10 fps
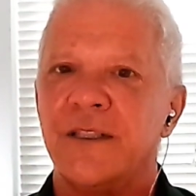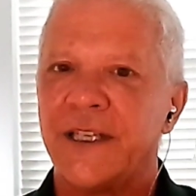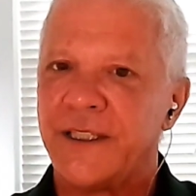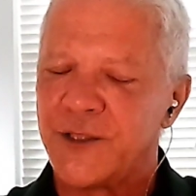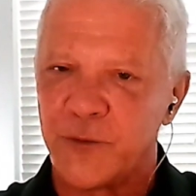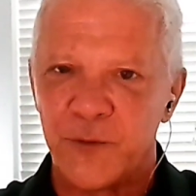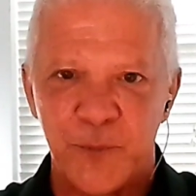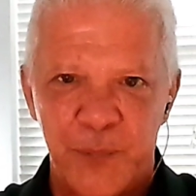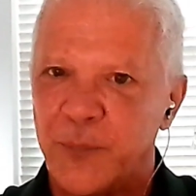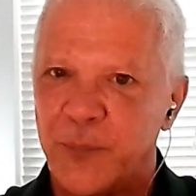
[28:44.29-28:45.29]
like, so
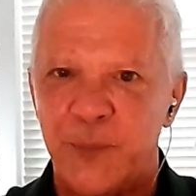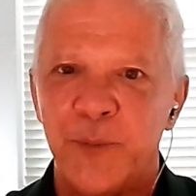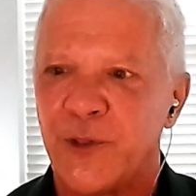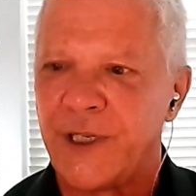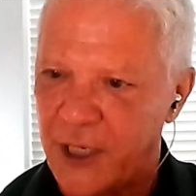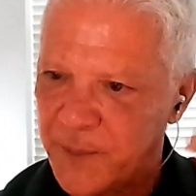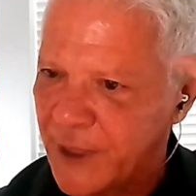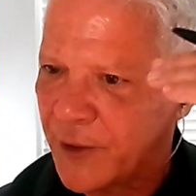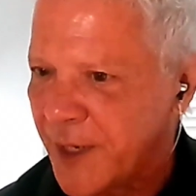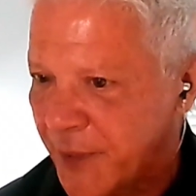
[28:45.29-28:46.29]
people can come
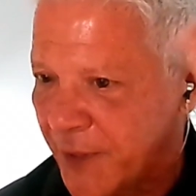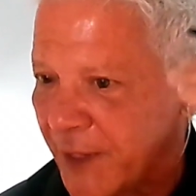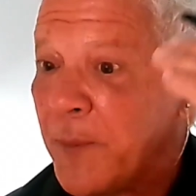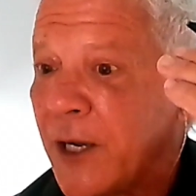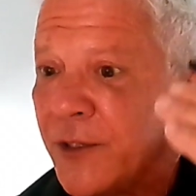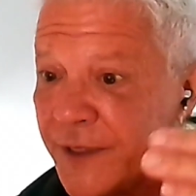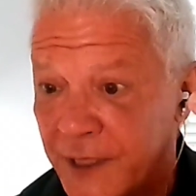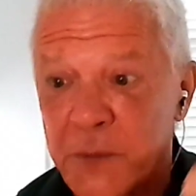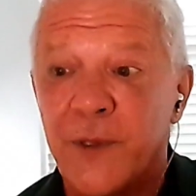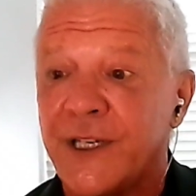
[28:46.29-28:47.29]
here and think about
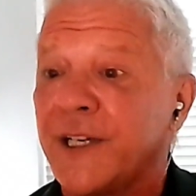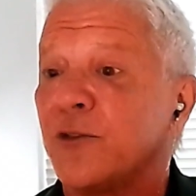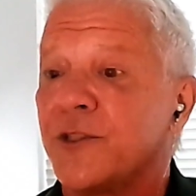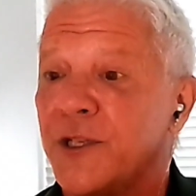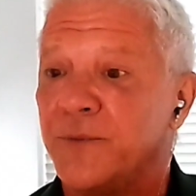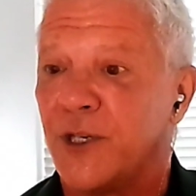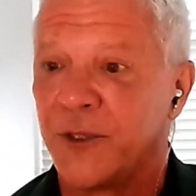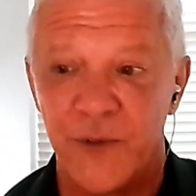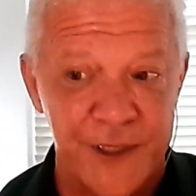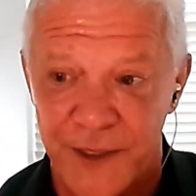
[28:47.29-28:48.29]
this particular
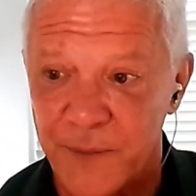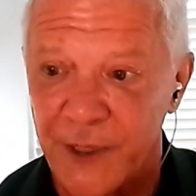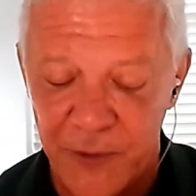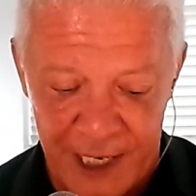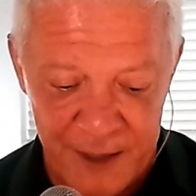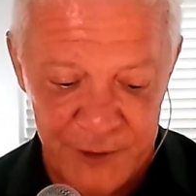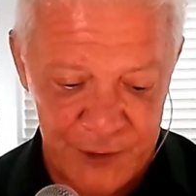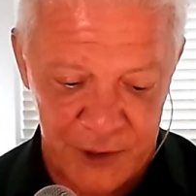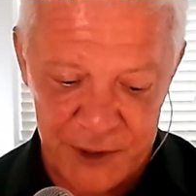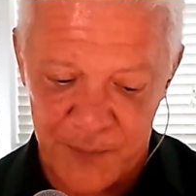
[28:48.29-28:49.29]
subject, which is something we haven't
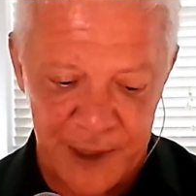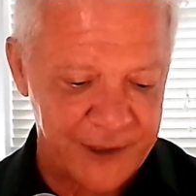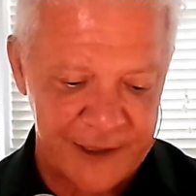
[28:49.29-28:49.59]
talked about.